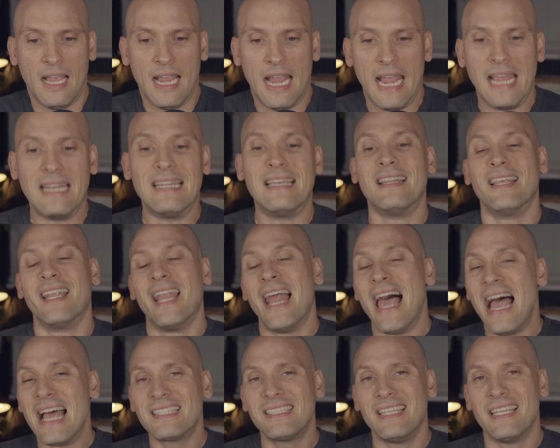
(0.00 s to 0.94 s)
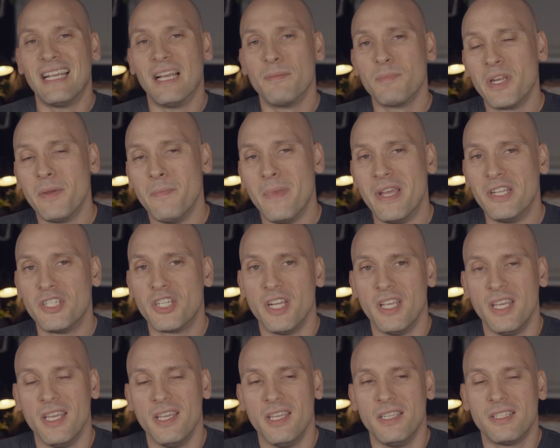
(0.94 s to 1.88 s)
And then the last thing I'm gonna mention
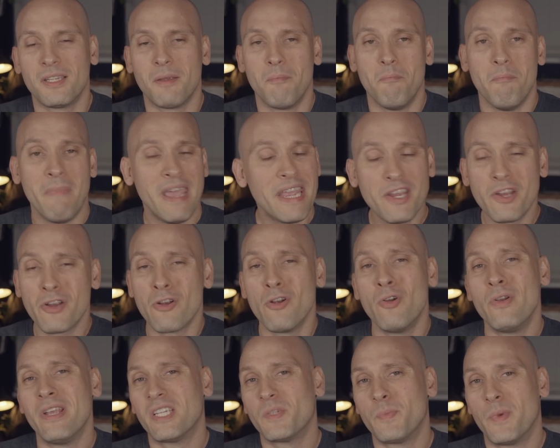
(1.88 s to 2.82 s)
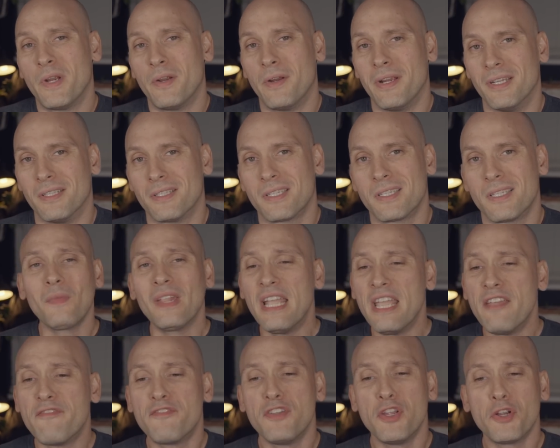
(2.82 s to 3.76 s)
is make your own experience.
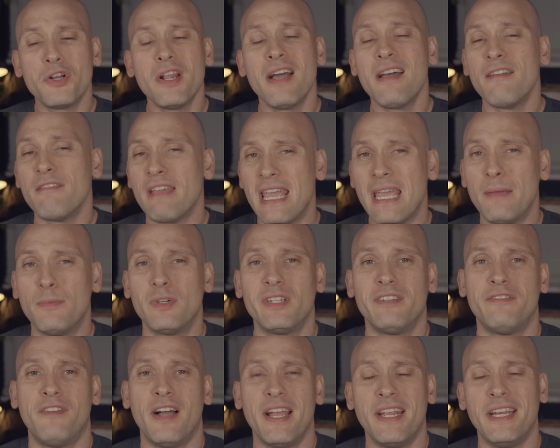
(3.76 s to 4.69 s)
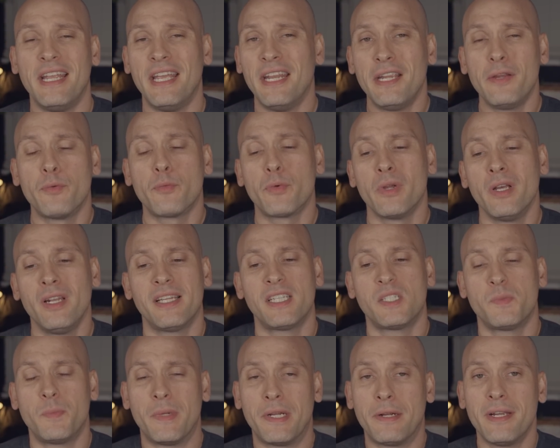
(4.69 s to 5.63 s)
If you're not able to find any real
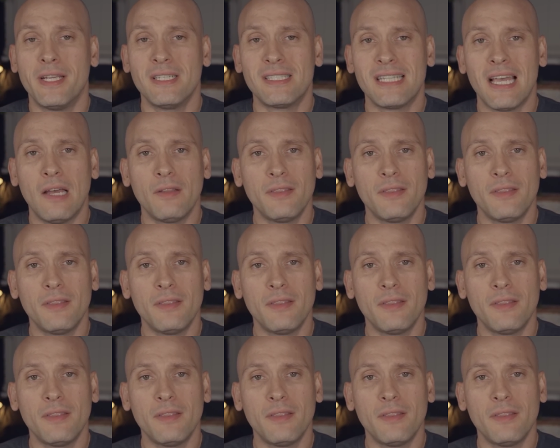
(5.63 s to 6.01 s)
experience out